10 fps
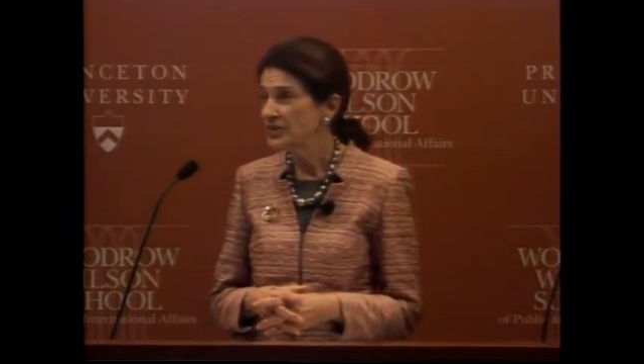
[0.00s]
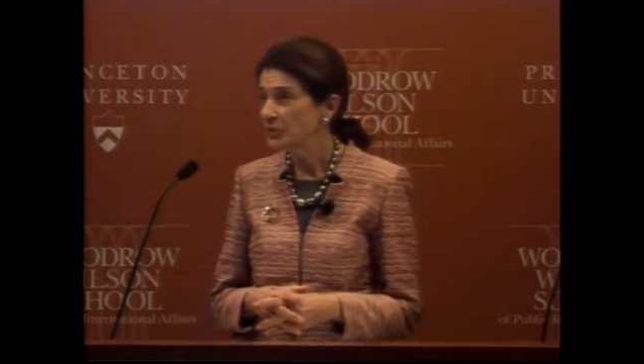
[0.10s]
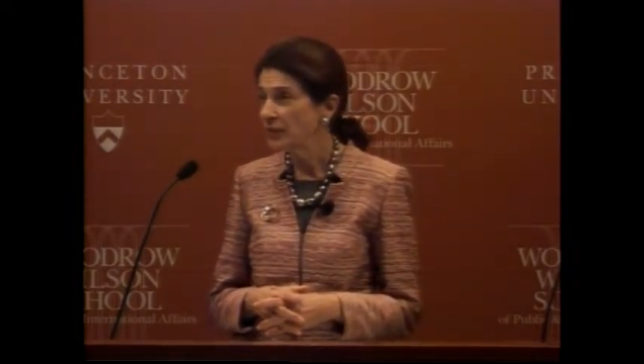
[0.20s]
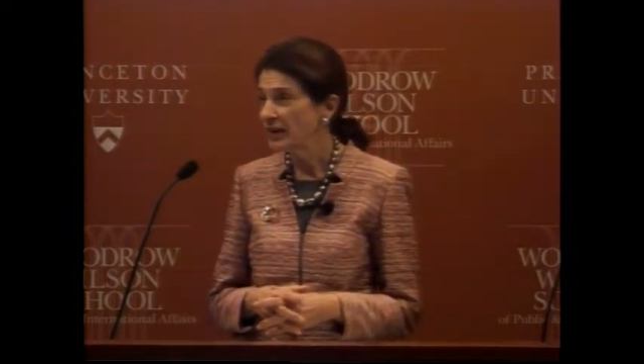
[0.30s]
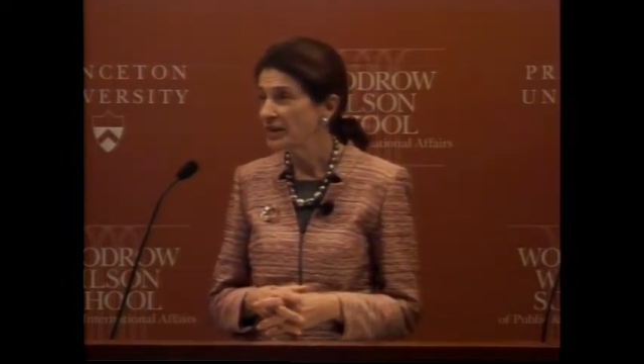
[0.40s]
the
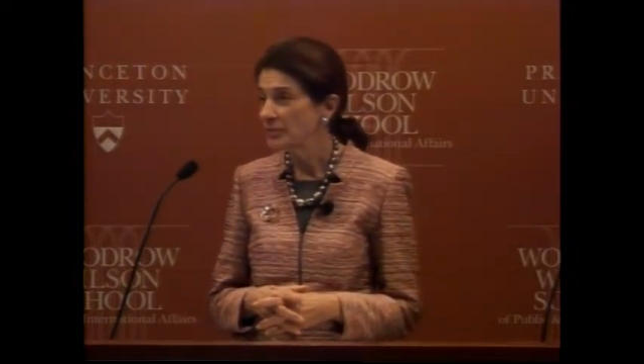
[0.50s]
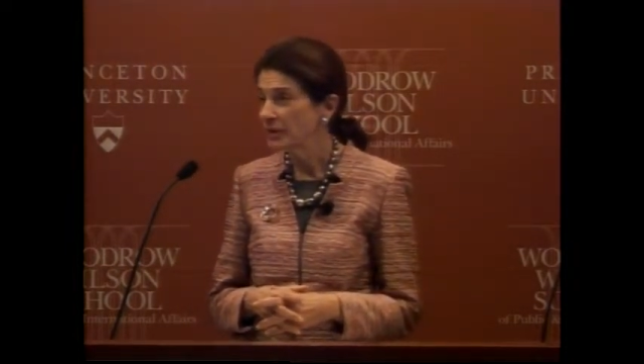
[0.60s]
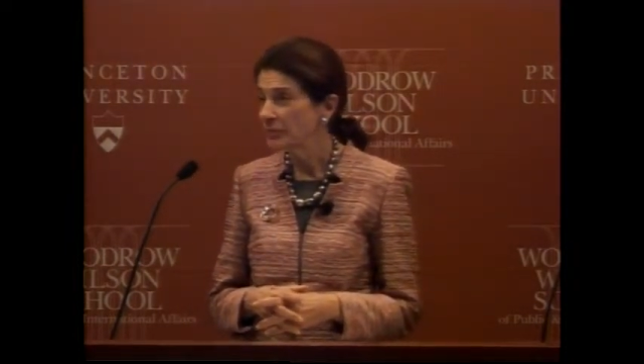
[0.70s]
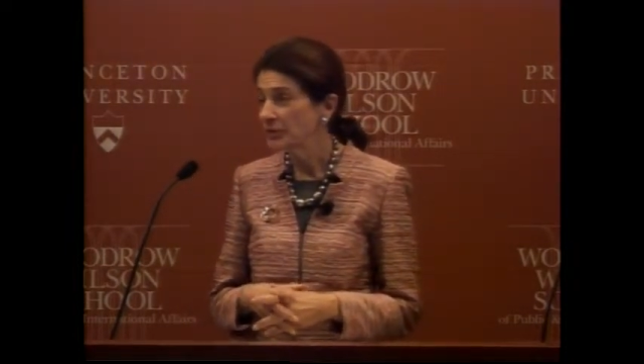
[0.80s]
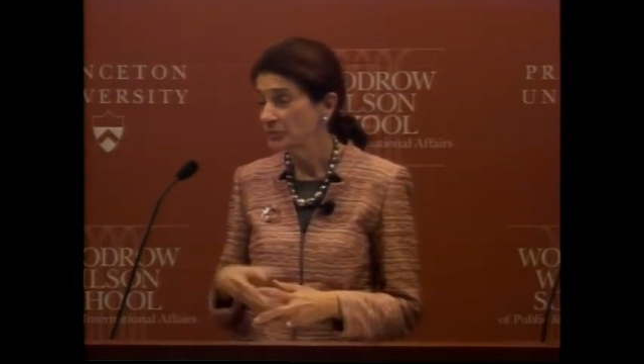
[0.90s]
ranking
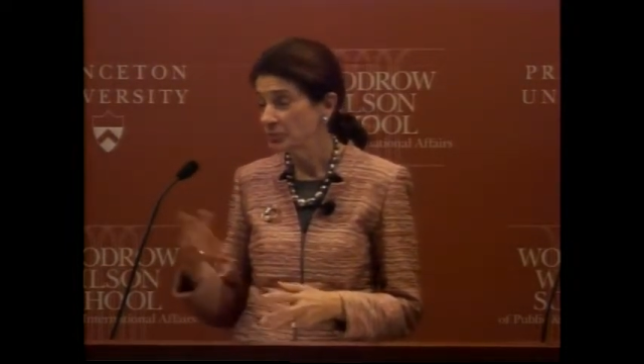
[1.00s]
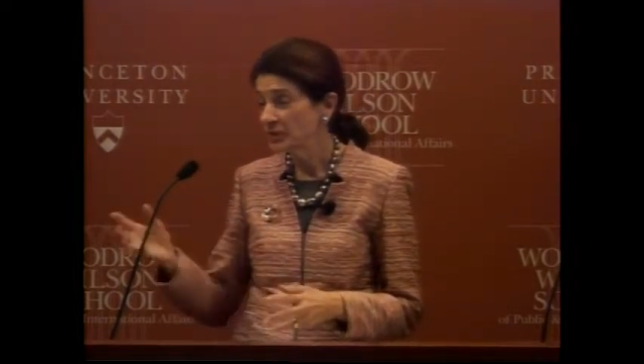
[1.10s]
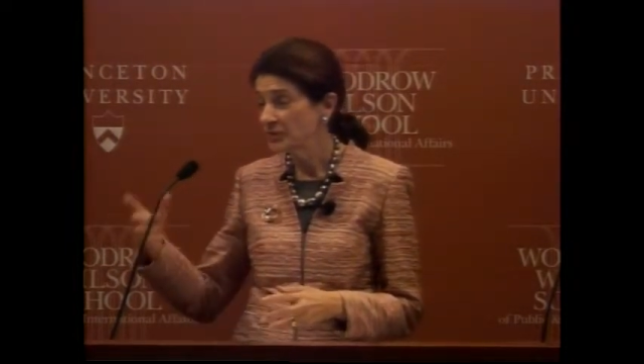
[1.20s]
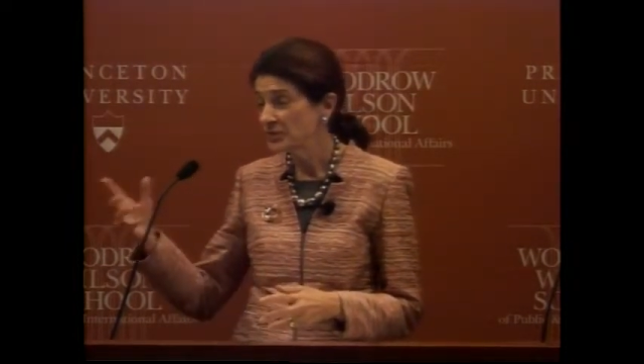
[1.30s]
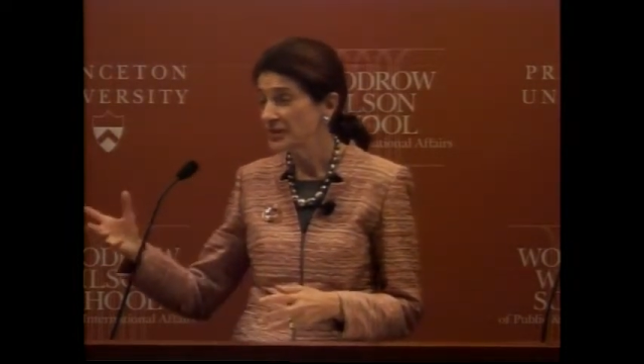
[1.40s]
member and
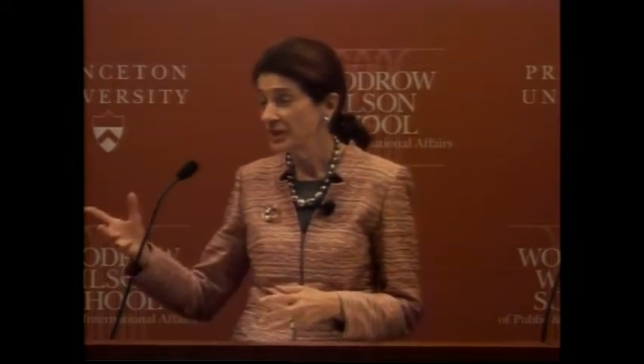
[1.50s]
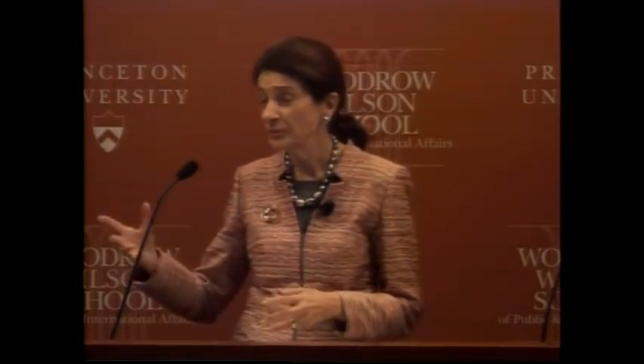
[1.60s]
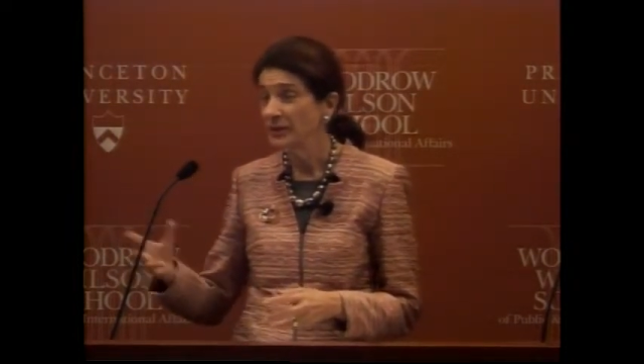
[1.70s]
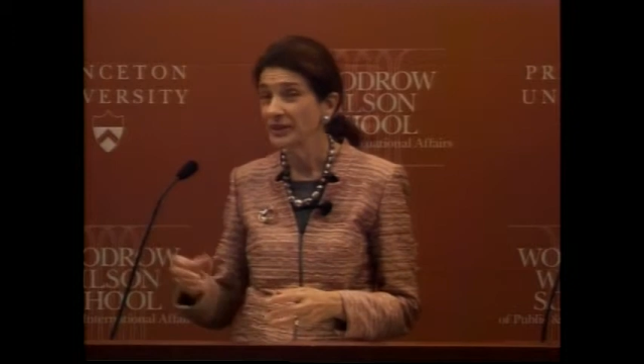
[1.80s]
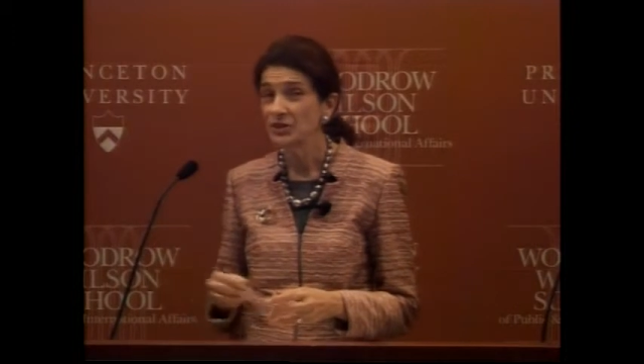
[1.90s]
previously had
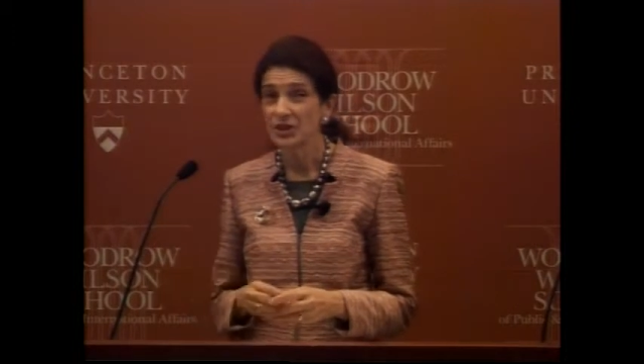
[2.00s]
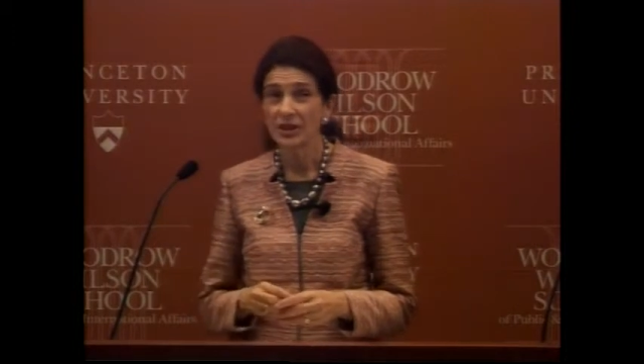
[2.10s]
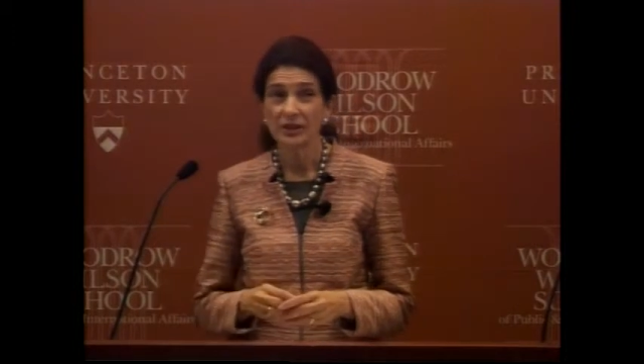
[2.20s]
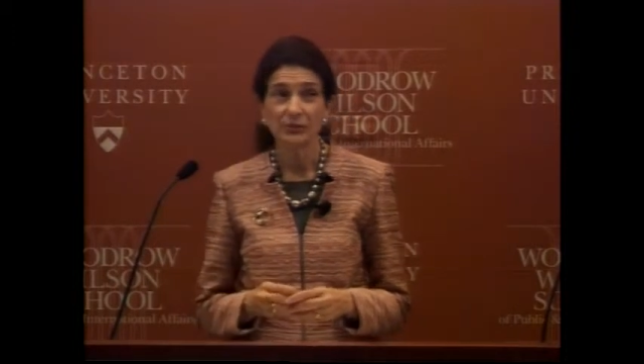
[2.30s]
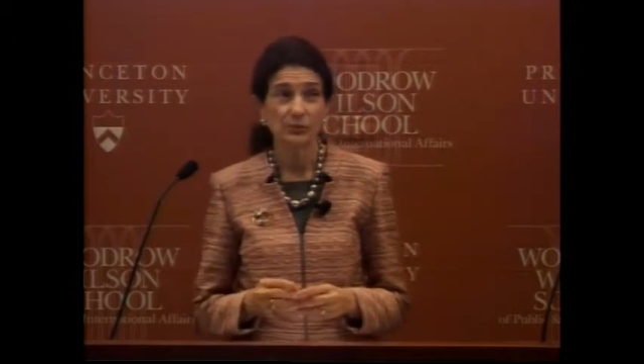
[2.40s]
been
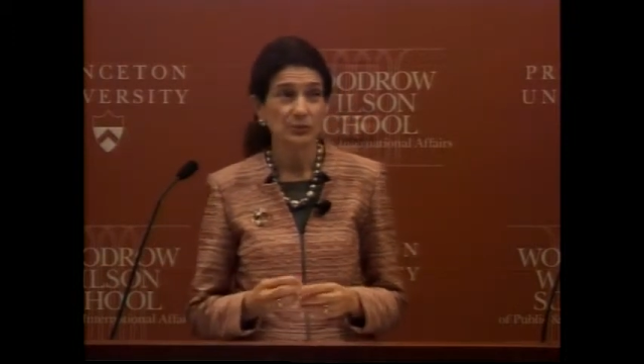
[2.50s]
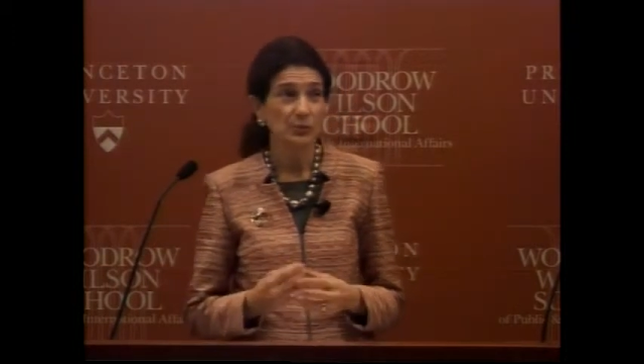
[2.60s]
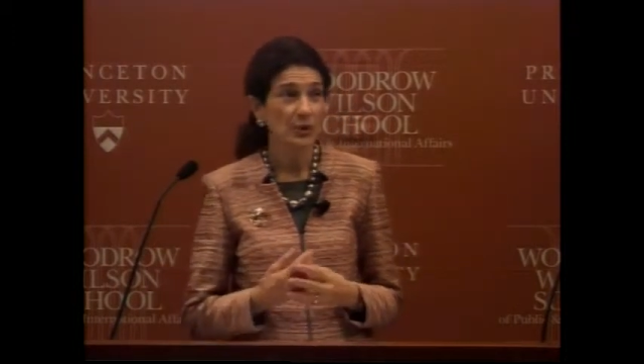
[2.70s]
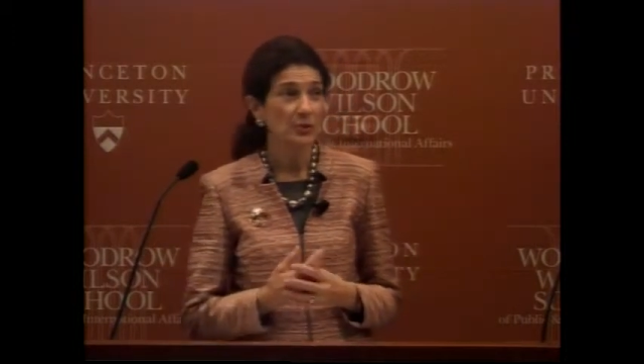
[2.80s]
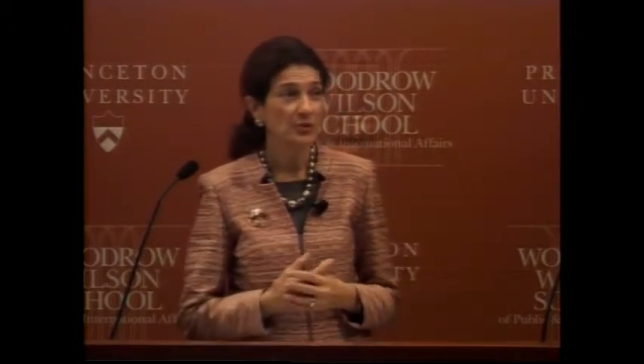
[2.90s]
chair when
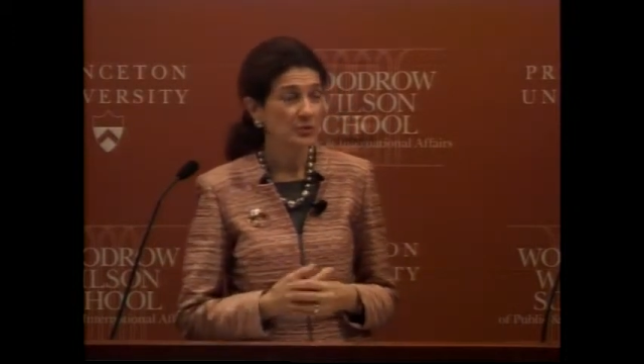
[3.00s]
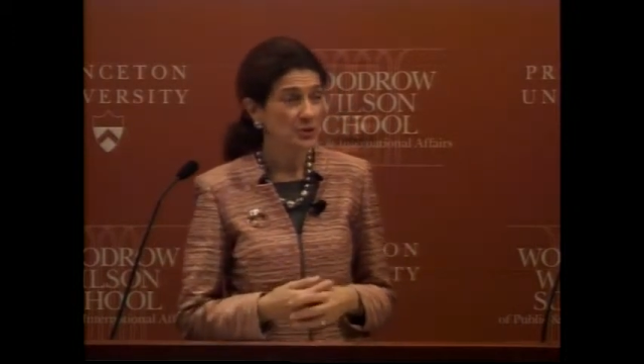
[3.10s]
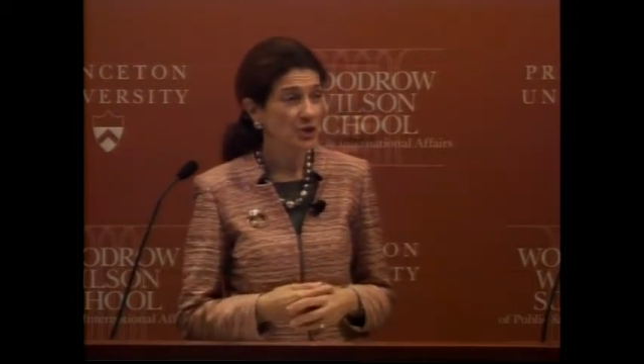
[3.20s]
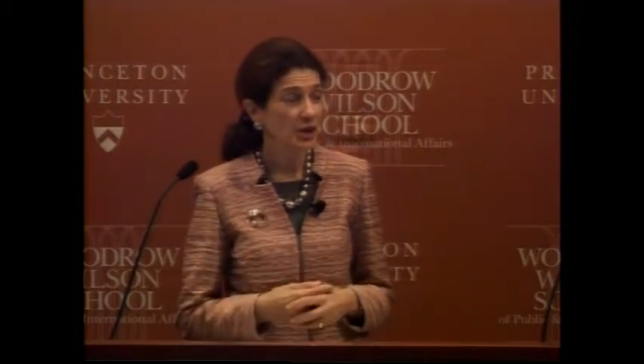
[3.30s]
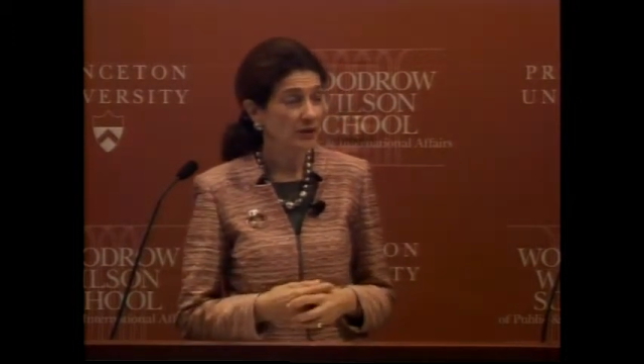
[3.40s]
we were in the
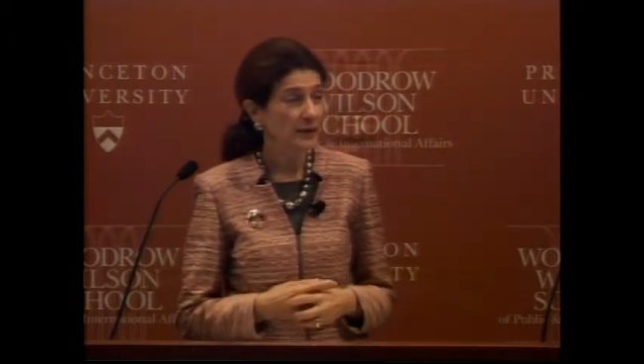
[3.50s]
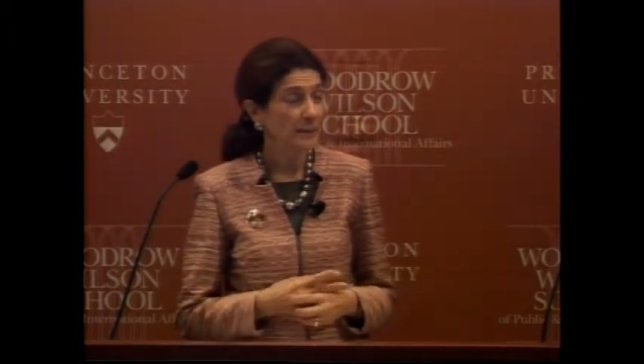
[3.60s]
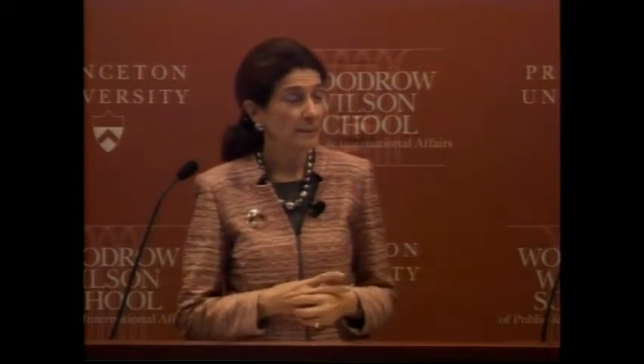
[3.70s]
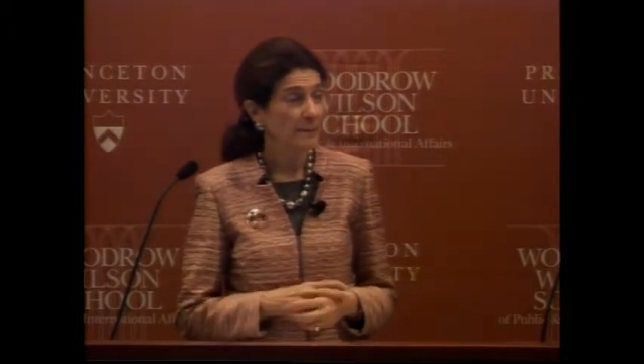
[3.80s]
majority.